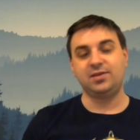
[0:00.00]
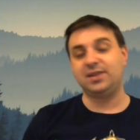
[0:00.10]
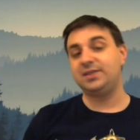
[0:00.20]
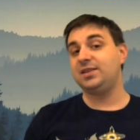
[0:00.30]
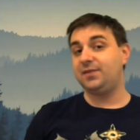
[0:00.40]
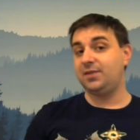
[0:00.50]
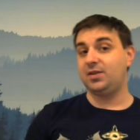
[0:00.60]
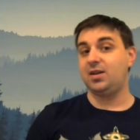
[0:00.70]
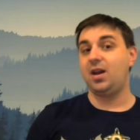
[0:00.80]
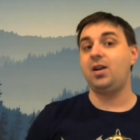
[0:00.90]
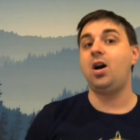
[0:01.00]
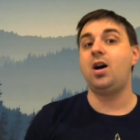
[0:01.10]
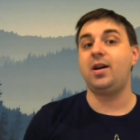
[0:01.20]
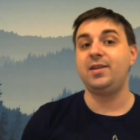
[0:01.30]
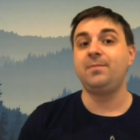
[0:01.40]
Disney's feeling kind of
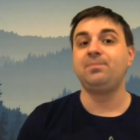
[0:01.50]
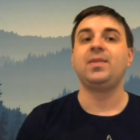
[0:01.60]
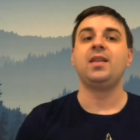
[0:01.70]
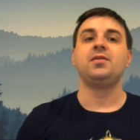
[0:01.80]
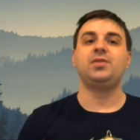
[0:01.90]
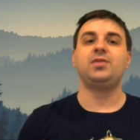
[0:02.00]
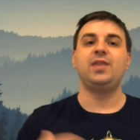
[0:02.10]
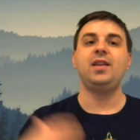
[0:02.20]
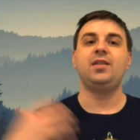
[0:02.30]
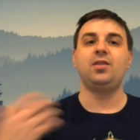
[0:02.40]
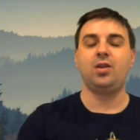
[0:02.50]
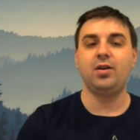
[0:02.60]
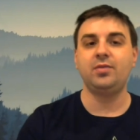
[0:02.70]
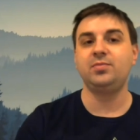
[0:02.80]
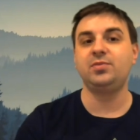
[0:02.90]
haughty, so they
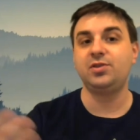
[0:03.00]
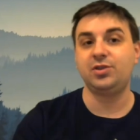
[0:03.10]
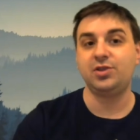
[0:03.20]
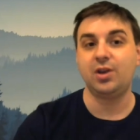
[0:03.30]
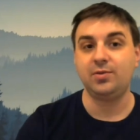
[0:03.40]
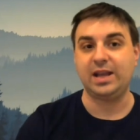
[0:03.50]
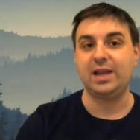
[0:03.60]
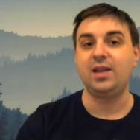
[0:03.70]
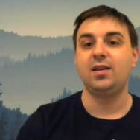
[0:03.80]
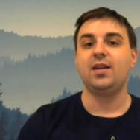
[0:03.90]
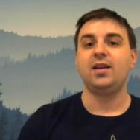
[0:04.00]
come to Sony